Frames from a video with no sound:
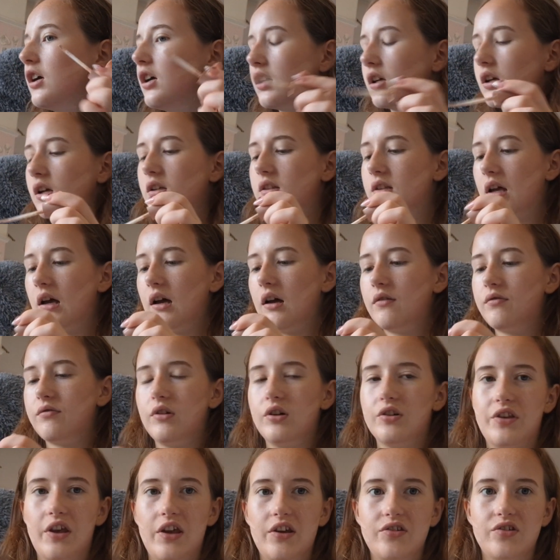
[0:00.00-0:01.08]
because I have
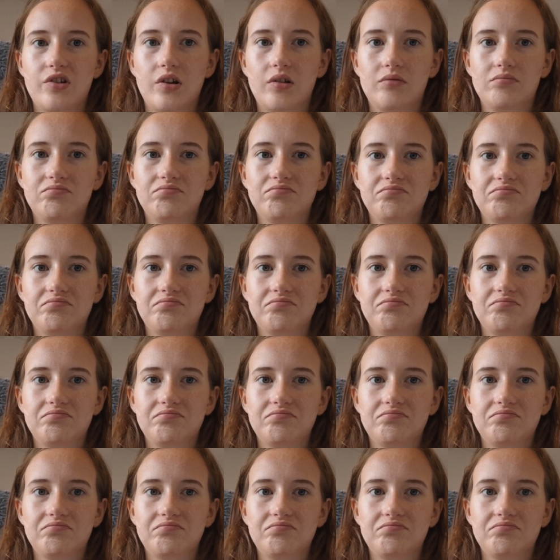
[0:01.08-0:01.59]
rosacea,